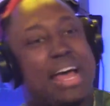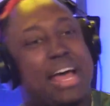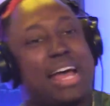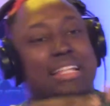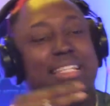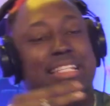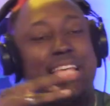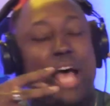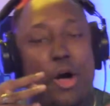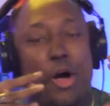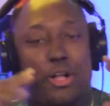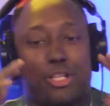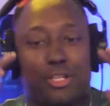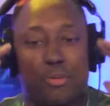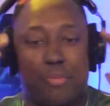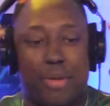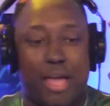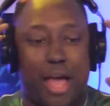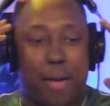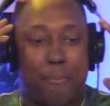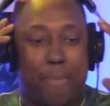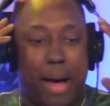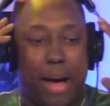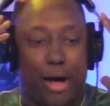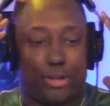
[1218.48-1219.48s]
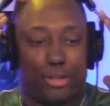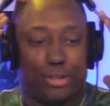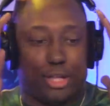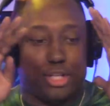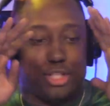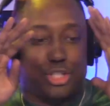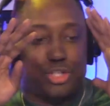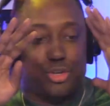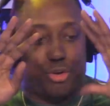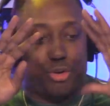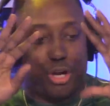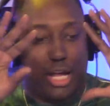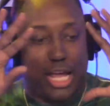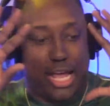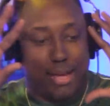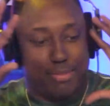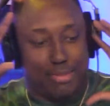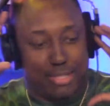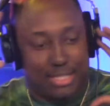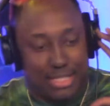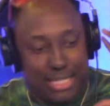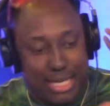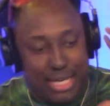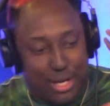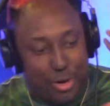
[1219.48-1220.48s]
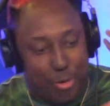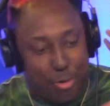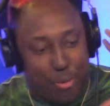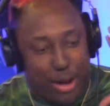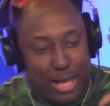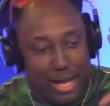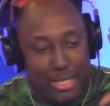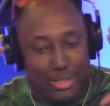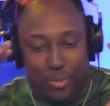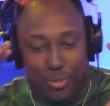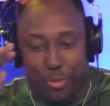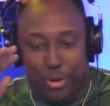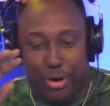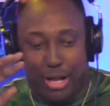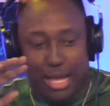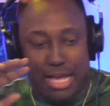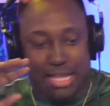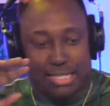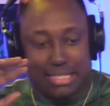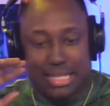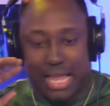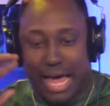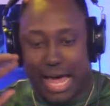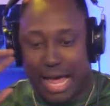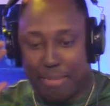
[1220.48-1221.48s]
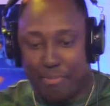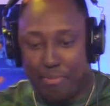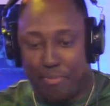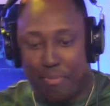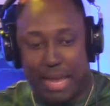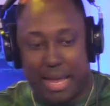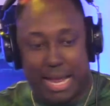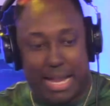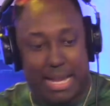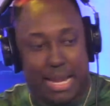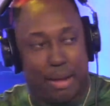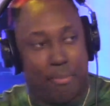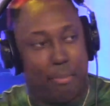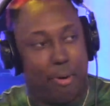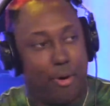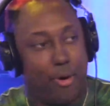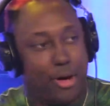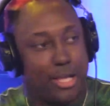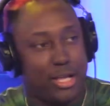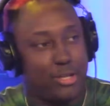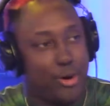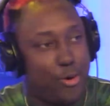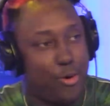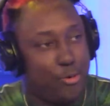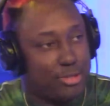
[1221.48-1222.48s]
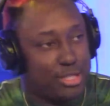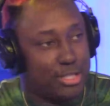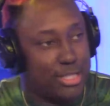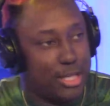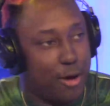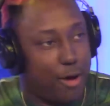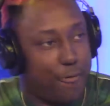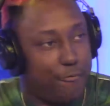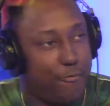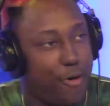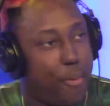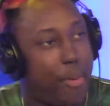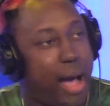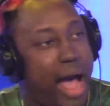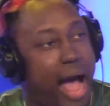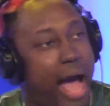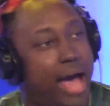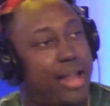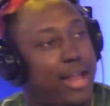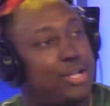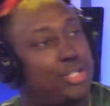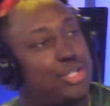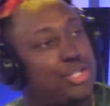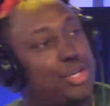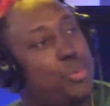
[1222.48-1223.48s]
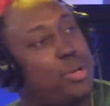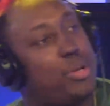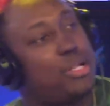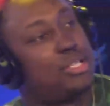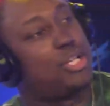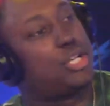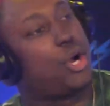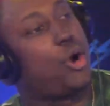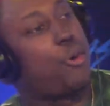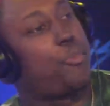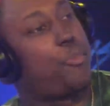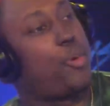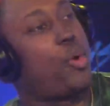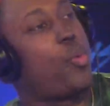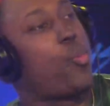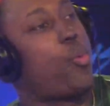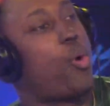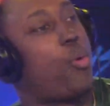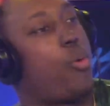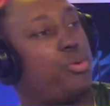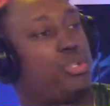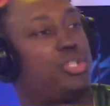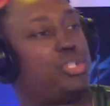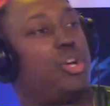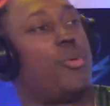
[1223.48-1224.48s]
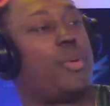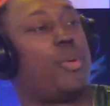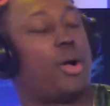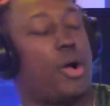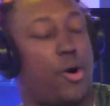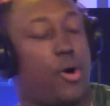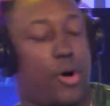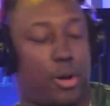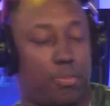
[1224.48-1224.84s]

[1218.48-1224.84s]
tell to me about the dream sequence where he's like beating him on his own self up. How did you interpret what was going on?